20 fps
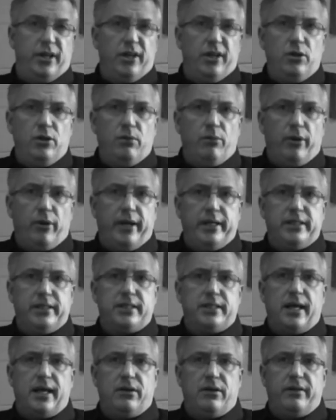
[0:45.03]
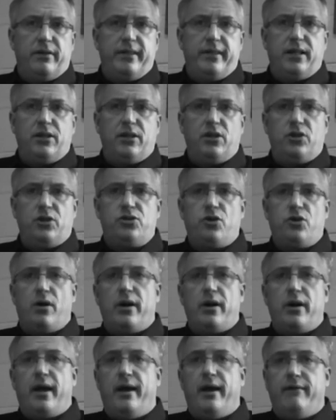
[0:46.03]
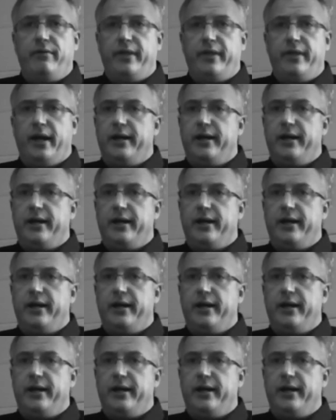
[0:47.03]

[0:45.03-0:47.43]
Enumerated is not on that little chart I have over there.